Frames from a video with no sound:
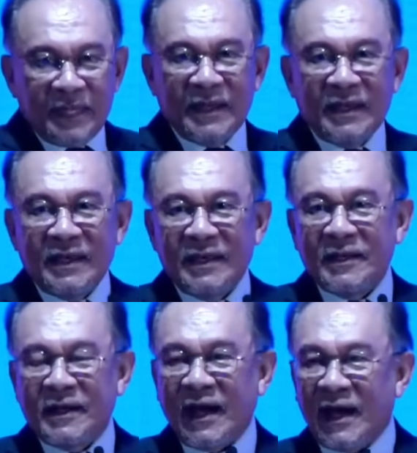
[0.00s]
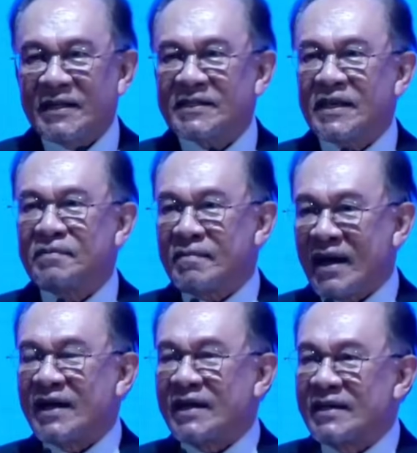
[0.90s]
the hearts and
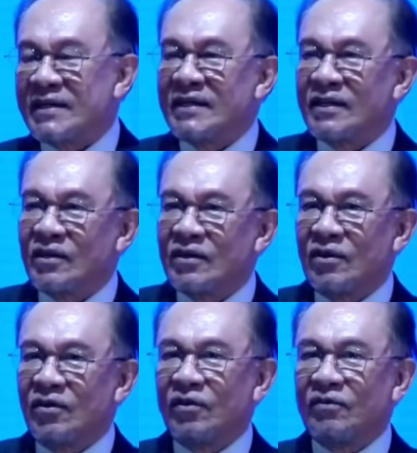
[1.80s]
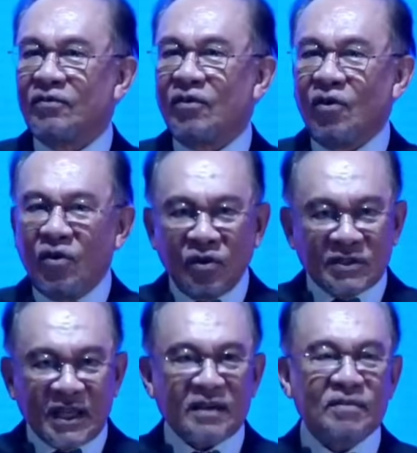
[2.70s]
mind of all
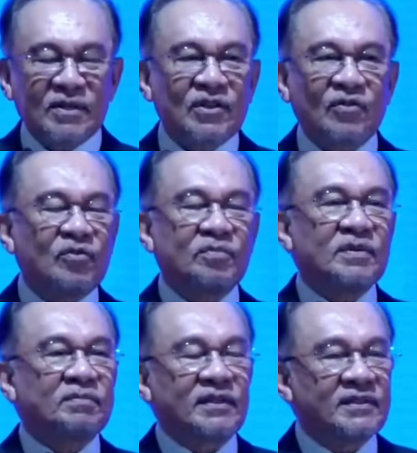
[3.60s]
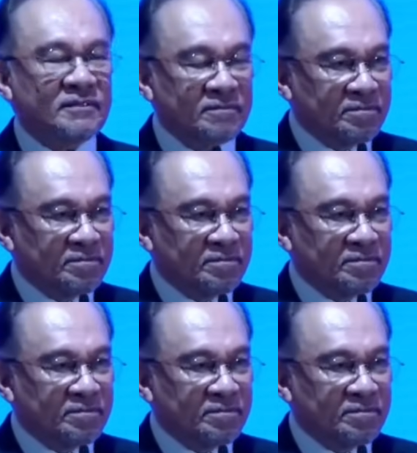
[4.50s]
segments of our people.